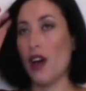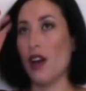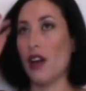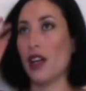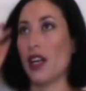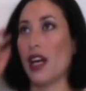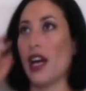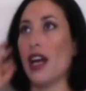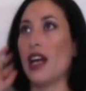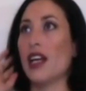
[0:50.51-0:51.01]

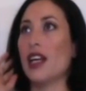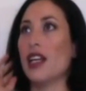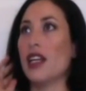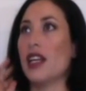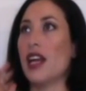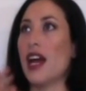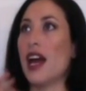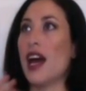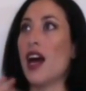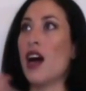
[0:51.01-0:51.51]
Okay,
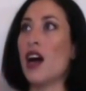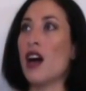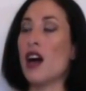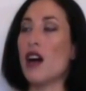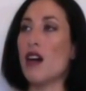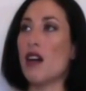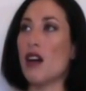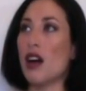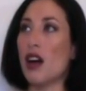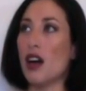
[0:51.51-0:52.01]
now,
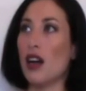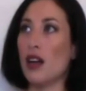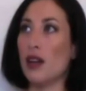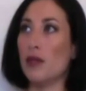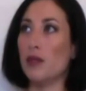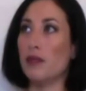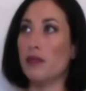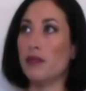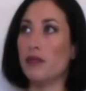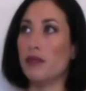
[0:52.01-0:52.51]

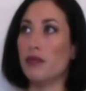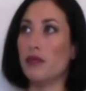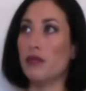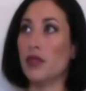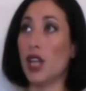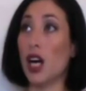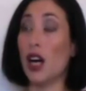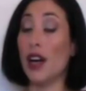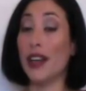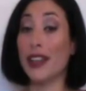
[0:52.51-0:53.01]

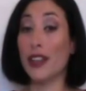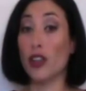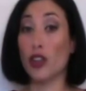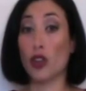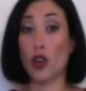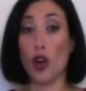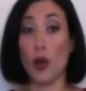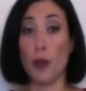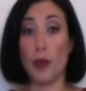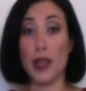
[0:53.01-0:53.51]
I got
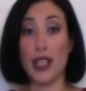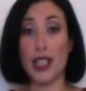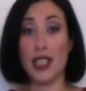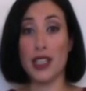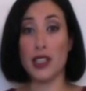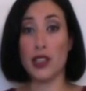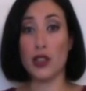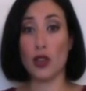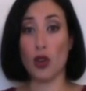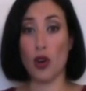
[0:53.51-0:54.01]

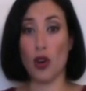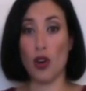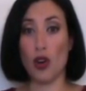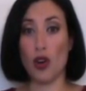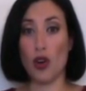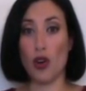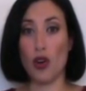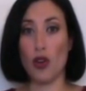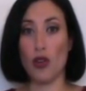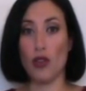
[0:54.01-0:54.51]
copies
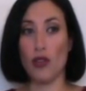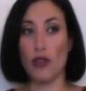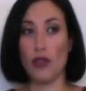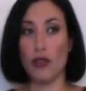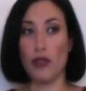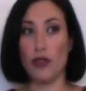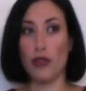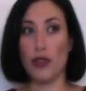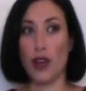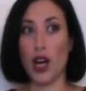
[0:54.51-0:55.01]
of
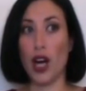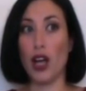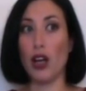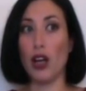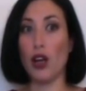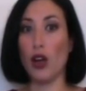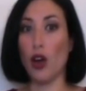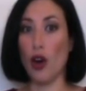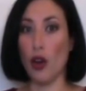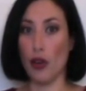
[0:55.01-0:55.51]
a
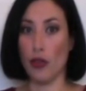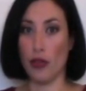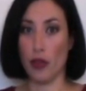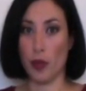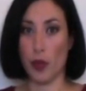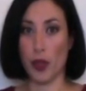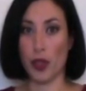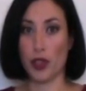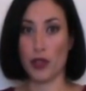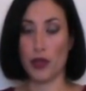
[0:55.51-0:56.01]
lot of the
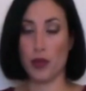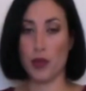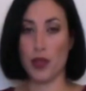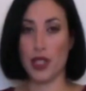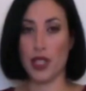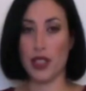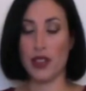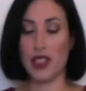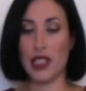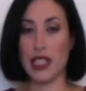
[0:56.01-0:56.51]
books from the
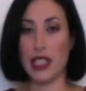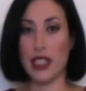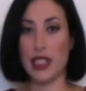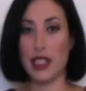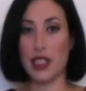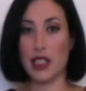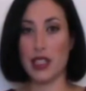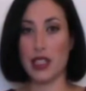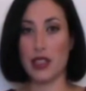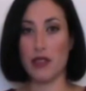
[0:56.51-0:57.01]

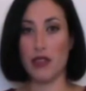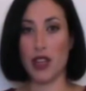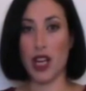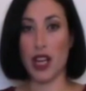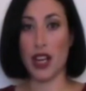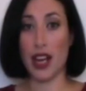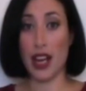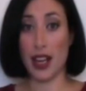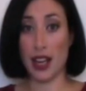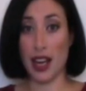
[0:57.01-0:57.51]
series via
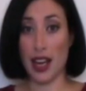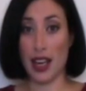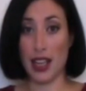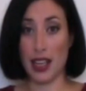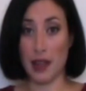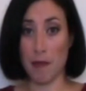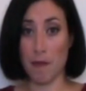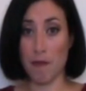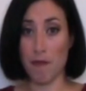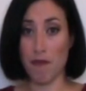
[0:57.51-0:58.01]
Net Galley.